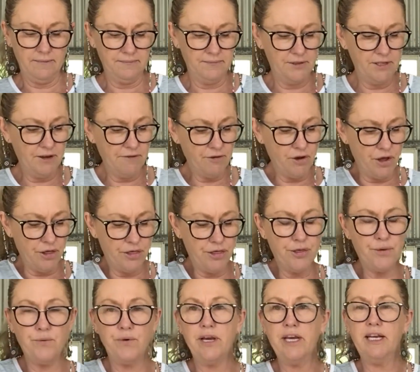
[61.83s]
So I've got
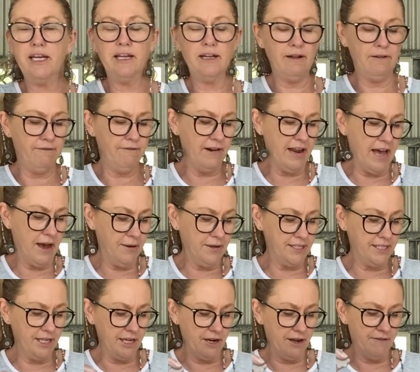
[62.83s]
3 little flowers
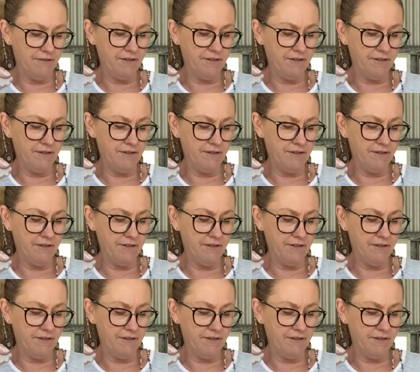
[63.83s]
that I've